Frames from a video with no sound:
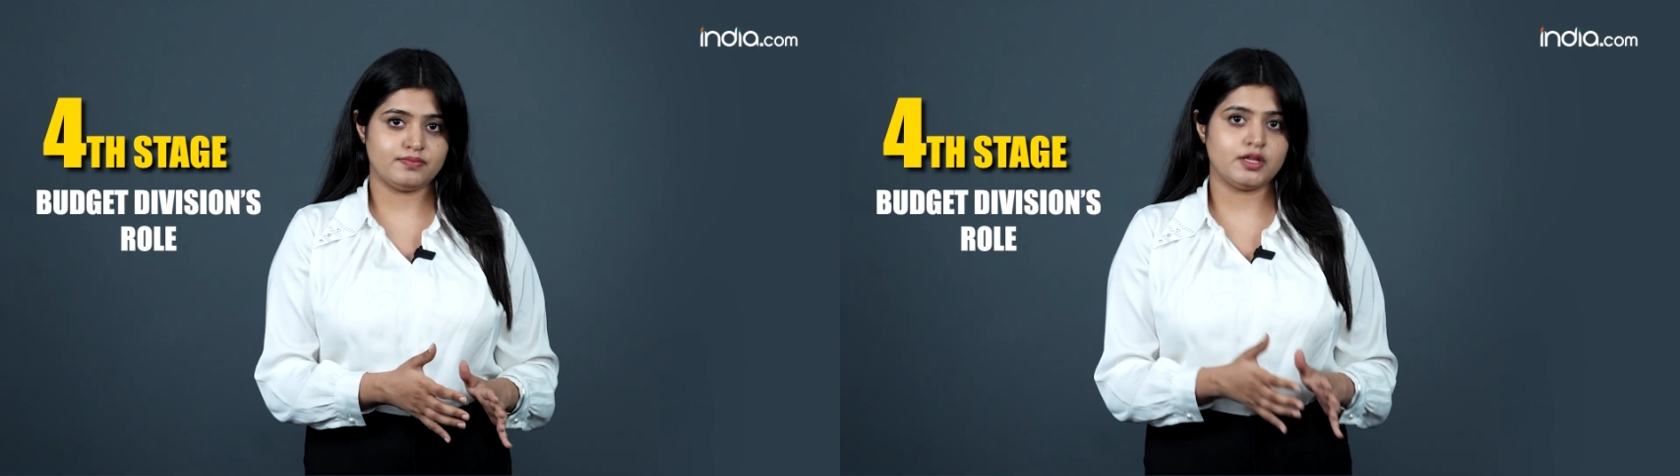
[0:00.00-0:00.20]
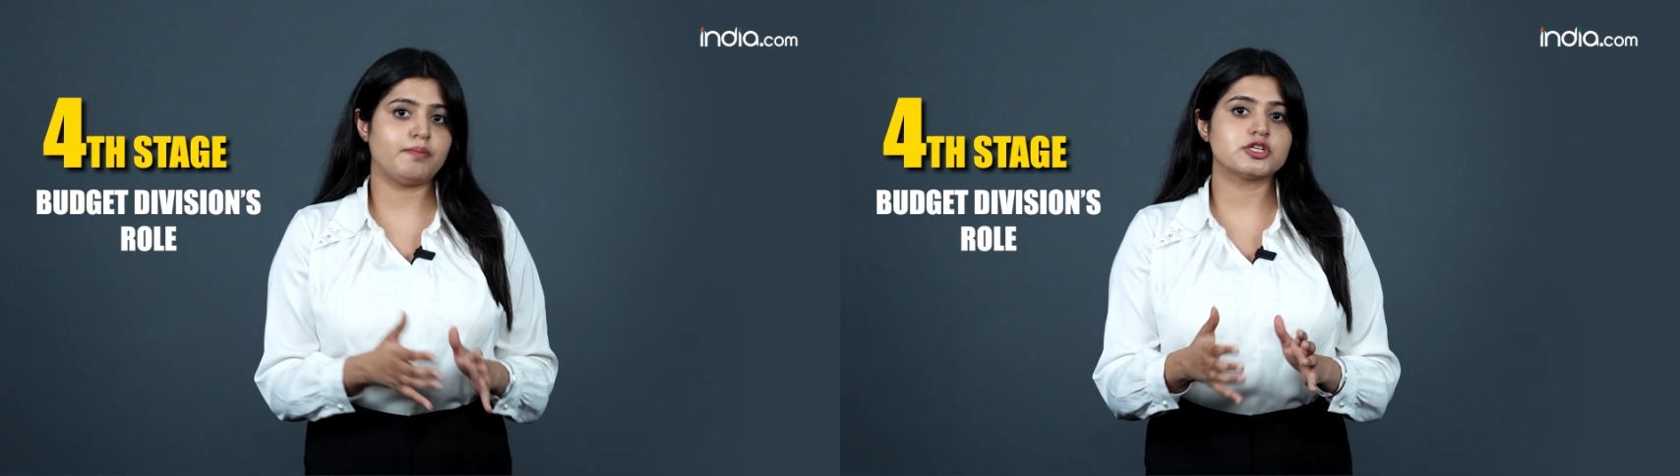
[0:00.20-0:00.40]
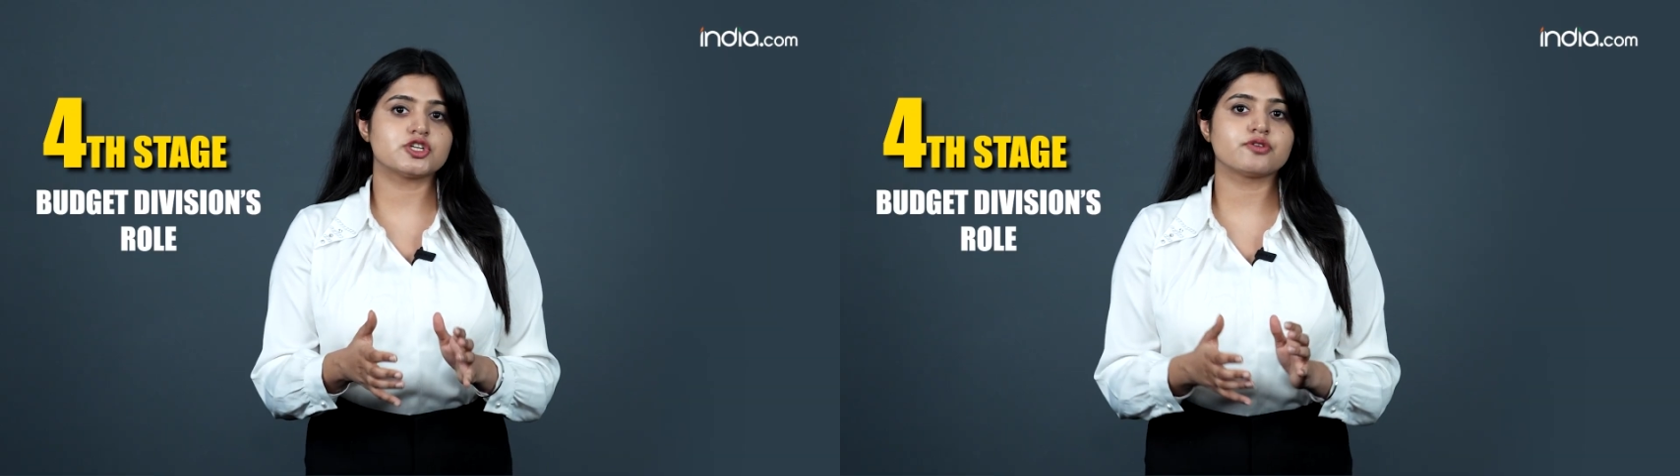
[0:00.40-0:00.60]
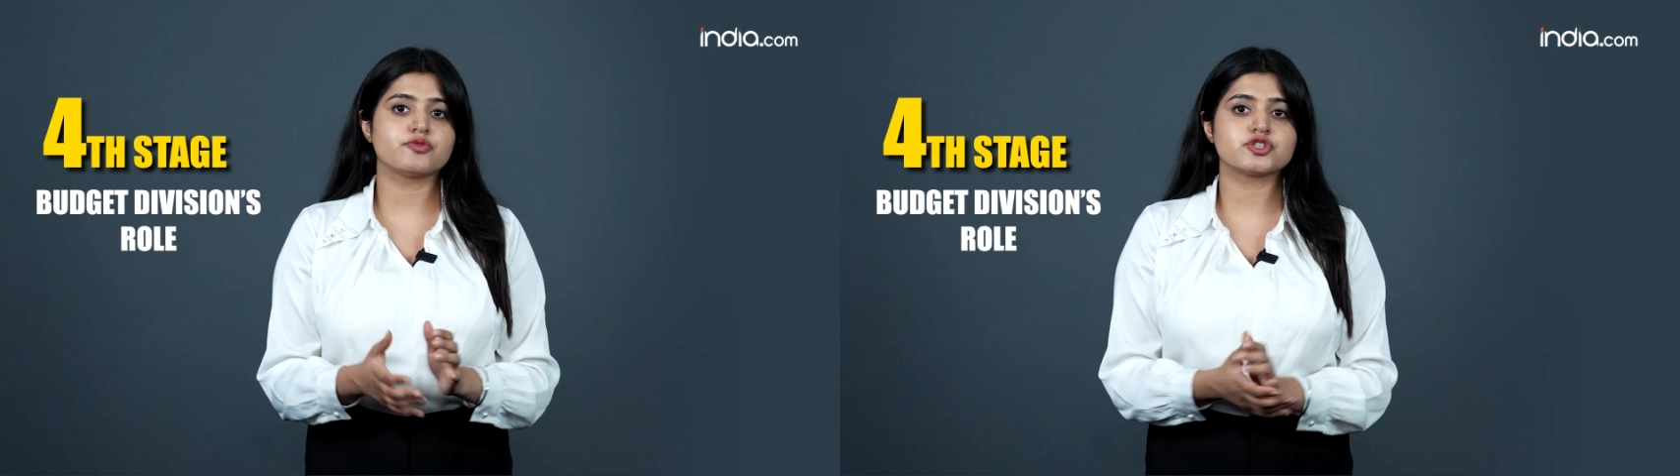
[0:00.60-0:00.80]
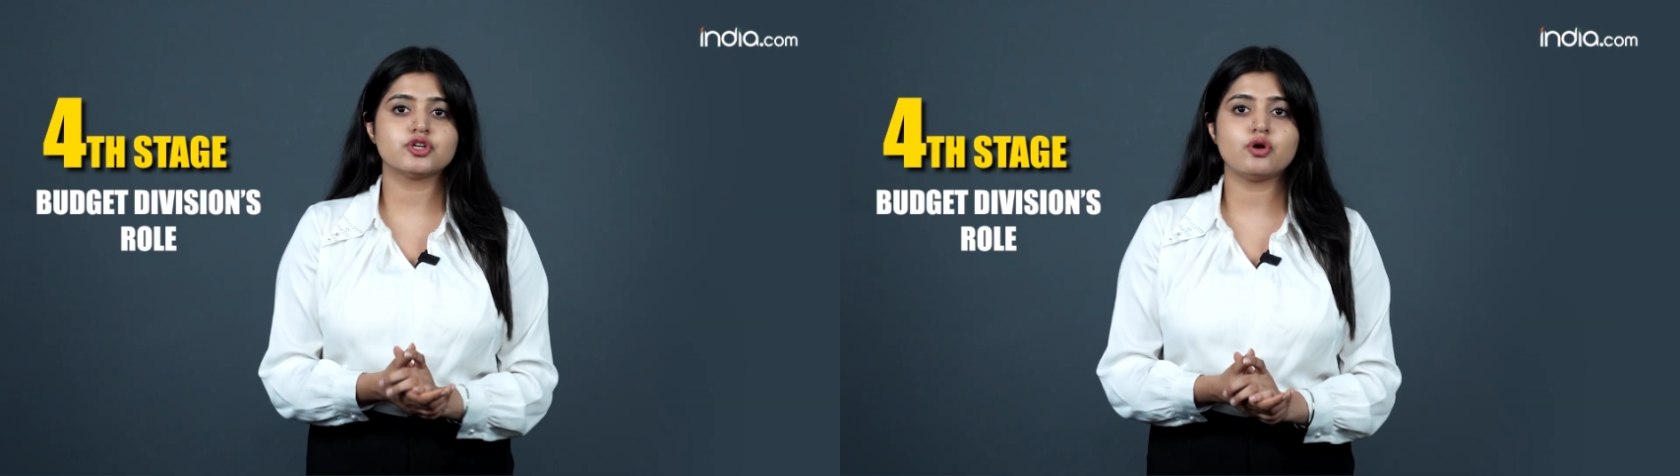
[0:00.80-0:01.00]
The budget
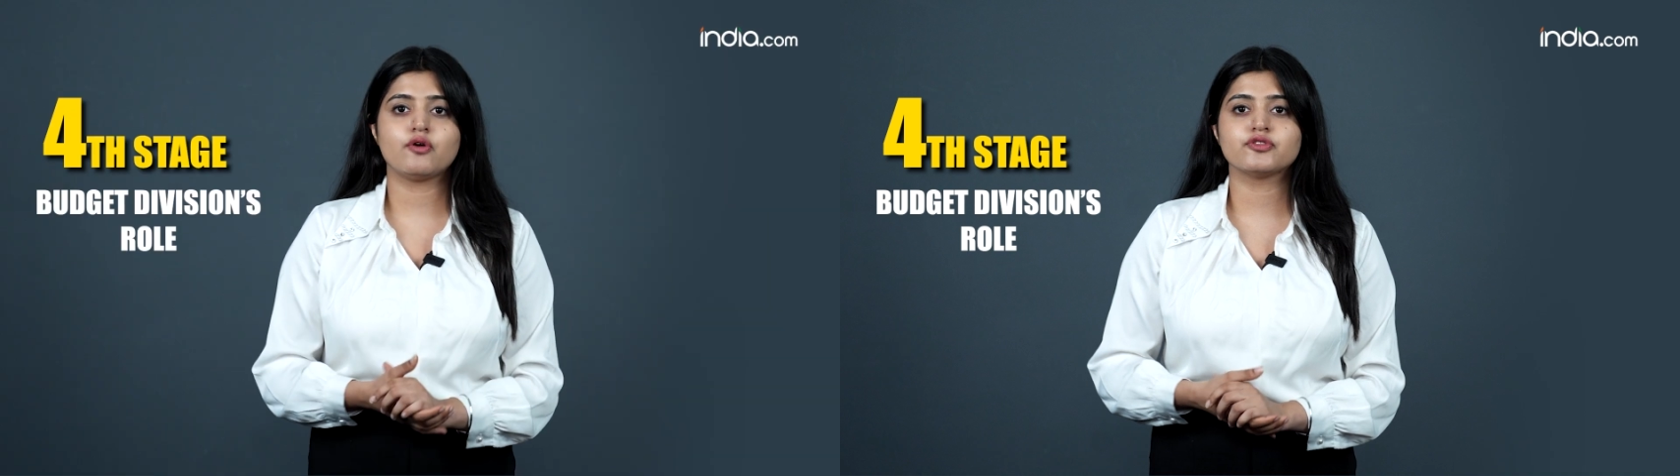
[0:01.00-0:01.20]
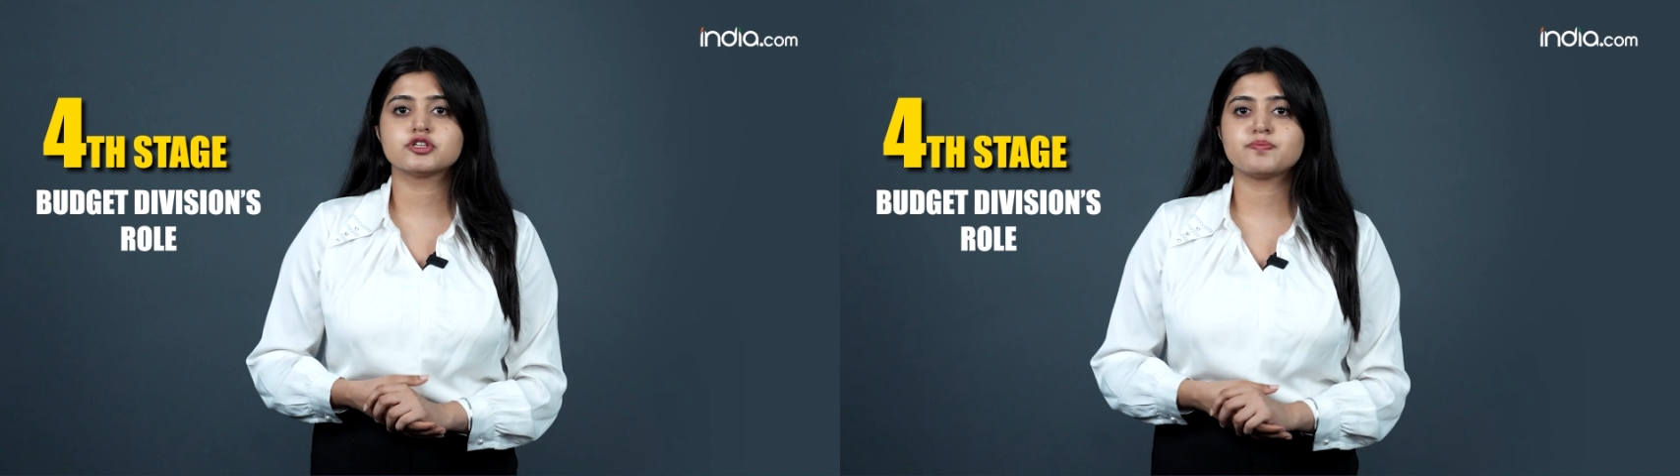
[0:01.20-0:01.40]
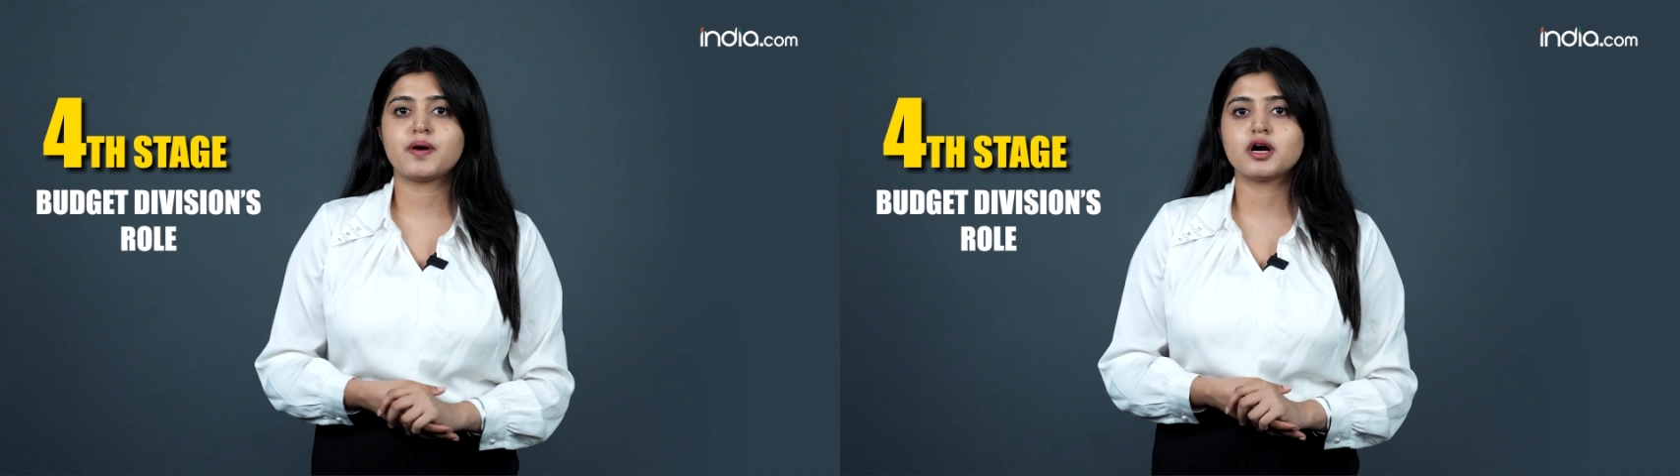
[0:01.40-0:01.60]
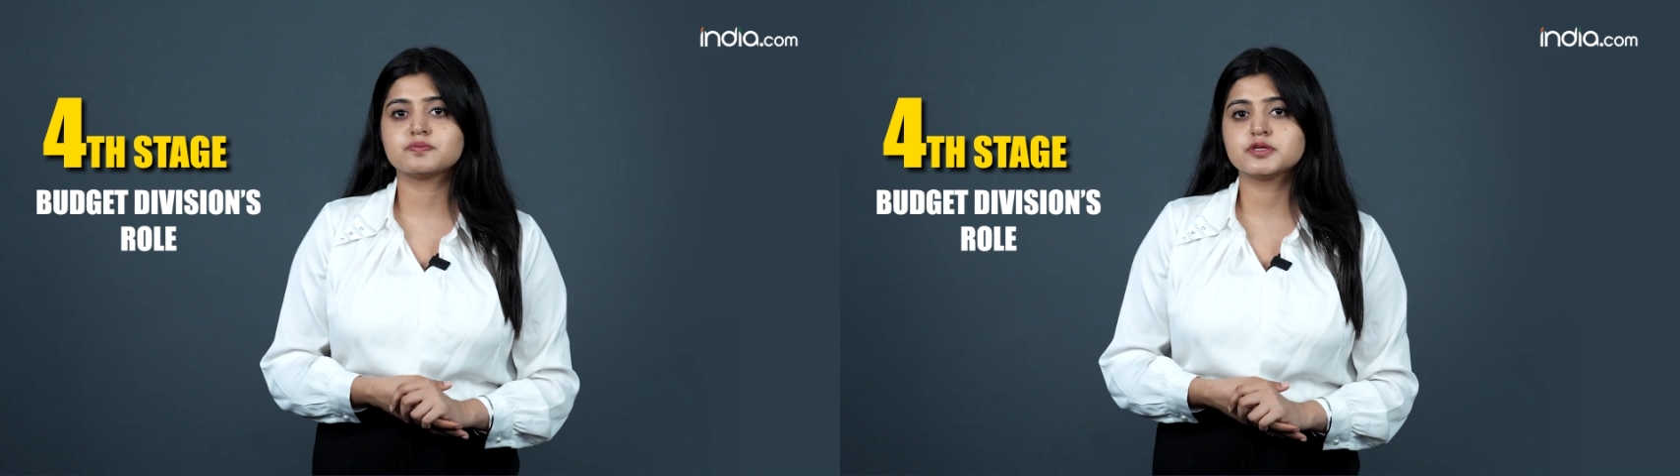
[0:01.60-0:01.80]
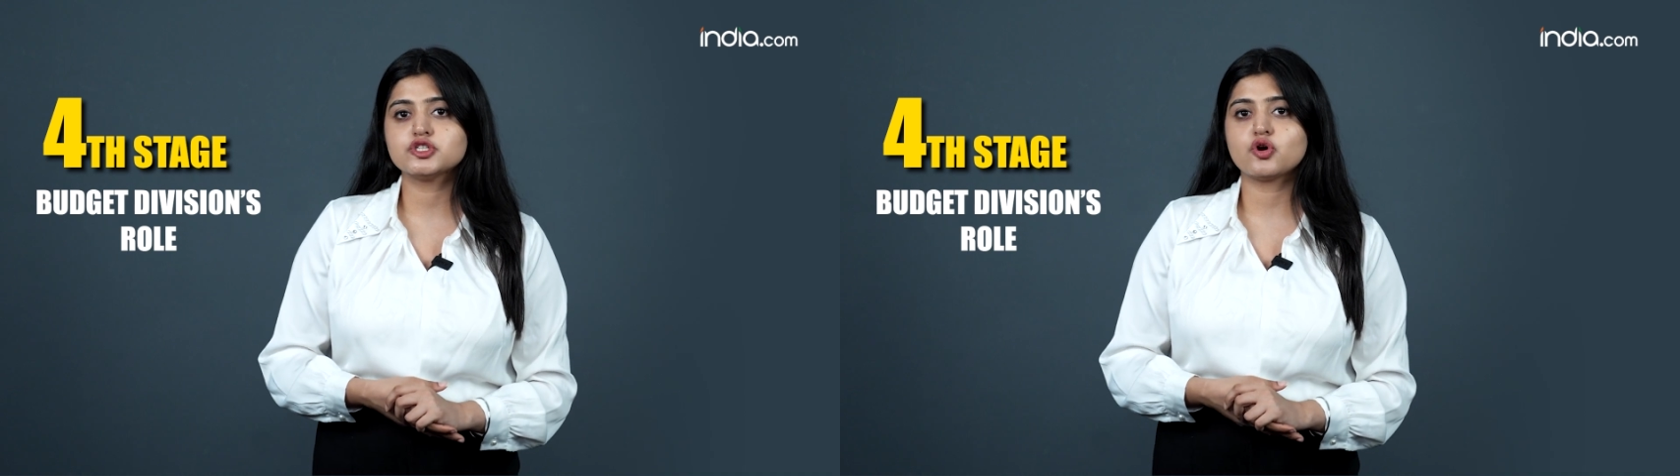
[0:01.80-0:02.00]
division of the
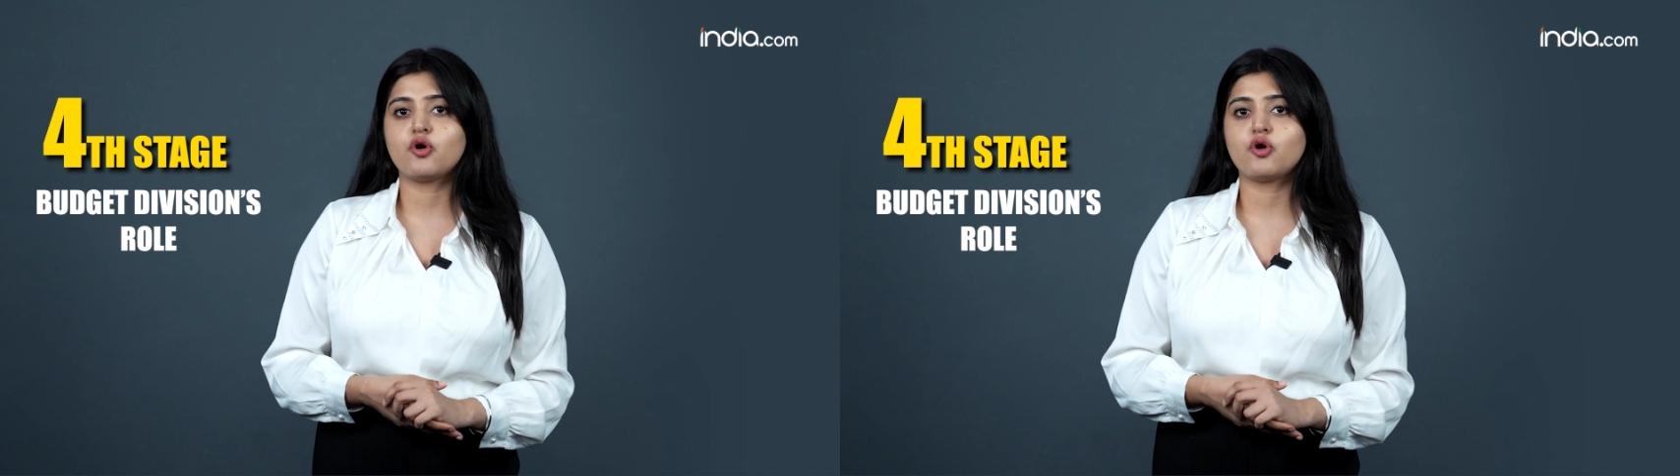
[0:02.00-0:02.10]
Department